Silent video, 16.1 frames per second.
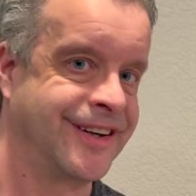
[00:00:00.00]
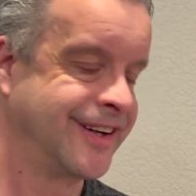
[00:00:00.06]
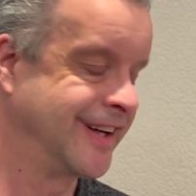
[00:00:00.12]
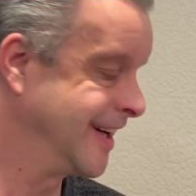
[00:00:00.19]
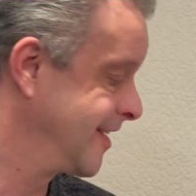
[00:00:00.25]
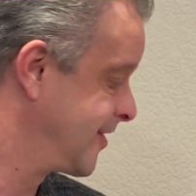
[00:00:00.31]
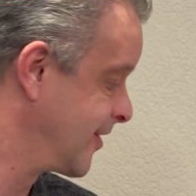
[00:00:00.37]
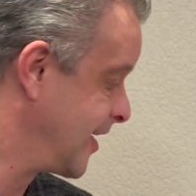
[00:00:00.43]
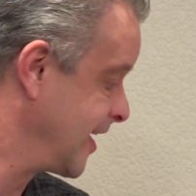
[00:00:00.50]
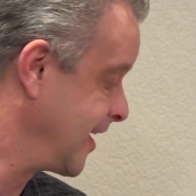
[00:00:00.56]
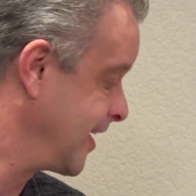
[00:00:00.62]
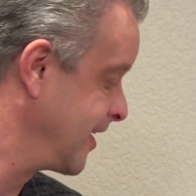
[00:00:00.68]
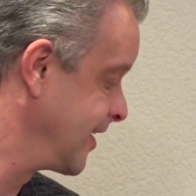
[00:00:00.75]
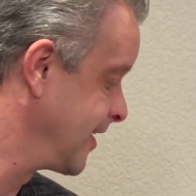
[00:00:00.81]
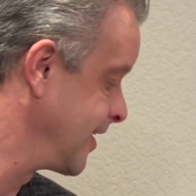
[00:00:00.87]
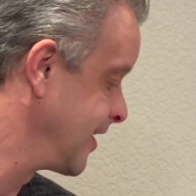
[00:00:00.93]
That's right.
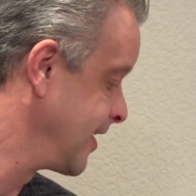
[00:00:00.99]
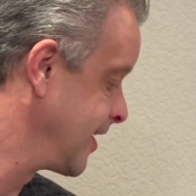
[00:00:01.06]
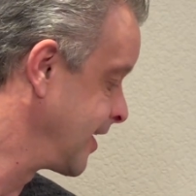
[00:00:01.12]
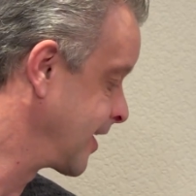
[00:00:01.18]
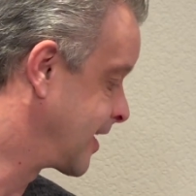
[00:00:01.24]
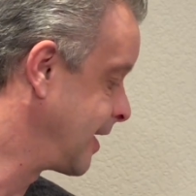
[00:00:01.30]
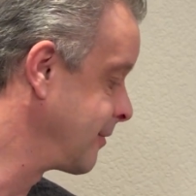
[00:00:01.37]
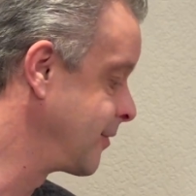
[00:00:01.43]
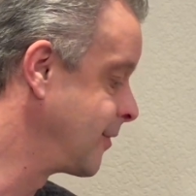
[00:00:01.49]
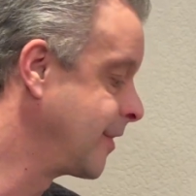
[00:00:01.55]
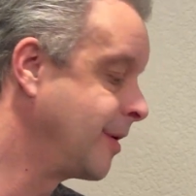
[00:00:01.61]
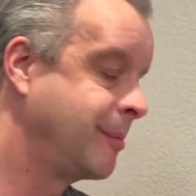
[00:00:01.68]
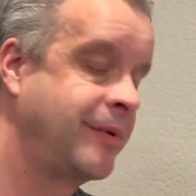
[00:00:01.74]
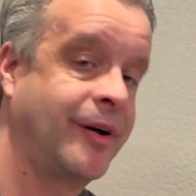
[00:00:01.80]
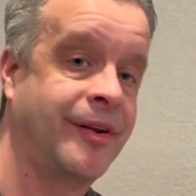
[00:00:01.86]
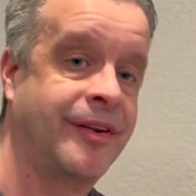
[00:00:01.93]
It comes with a
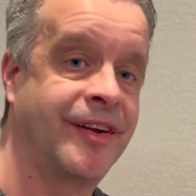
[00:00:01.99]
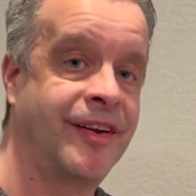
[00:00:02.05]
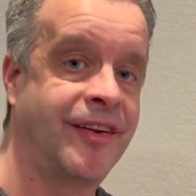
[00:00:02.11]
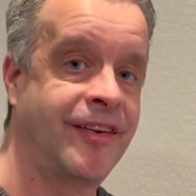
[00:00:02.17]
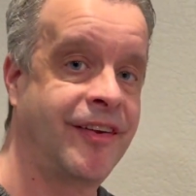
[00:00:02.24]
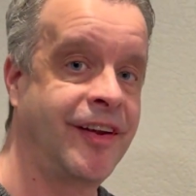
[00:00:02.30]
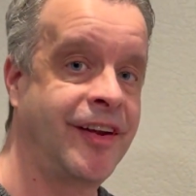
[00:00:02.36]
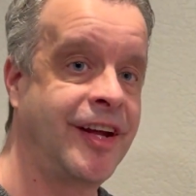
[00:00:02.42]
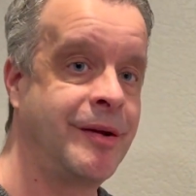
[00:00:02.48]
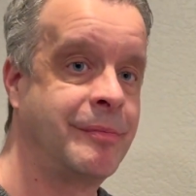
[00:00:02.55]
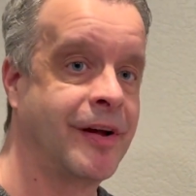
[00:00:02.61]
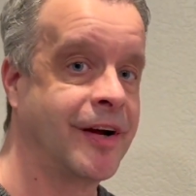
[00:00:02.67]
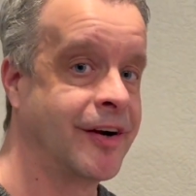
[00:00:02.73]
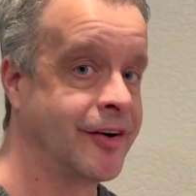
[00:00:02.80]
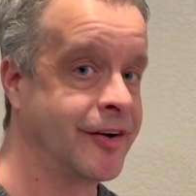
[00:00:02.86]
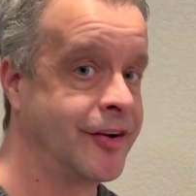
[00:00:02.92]
built-in CD
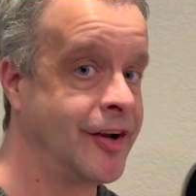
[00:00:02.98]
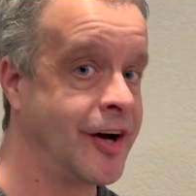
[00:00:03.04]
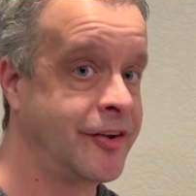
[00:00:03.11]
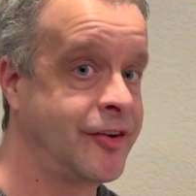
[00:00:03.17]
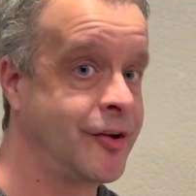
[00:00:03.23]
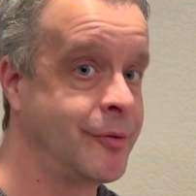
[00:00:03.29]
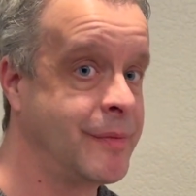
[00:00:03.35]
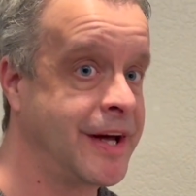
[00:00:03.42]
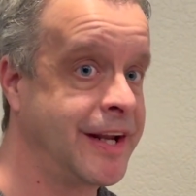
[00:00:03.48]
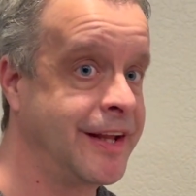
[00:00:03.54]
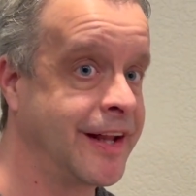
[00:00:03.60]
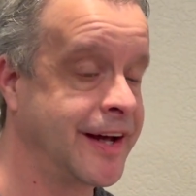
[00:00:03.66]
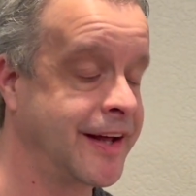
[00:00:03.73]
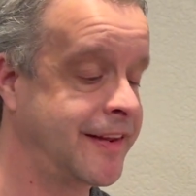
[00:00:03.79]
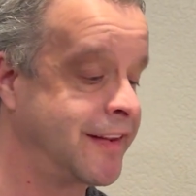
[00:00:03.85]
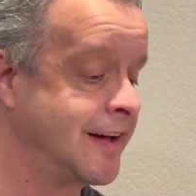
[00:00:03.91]
player. Not too many
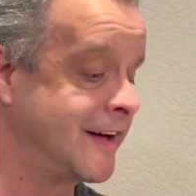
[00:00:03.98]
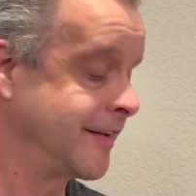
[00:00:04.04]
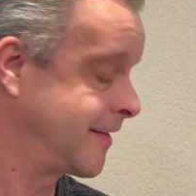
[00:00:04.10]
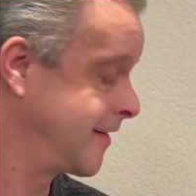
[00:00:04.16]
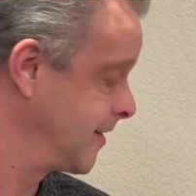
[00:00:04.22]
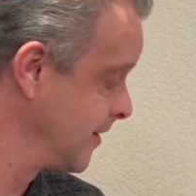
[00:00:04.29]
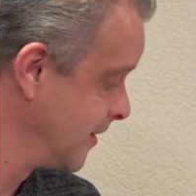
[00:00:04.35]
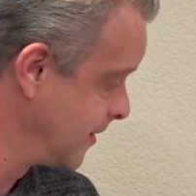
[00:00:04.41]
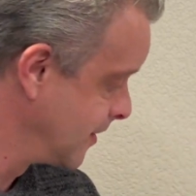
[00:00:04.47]
like this.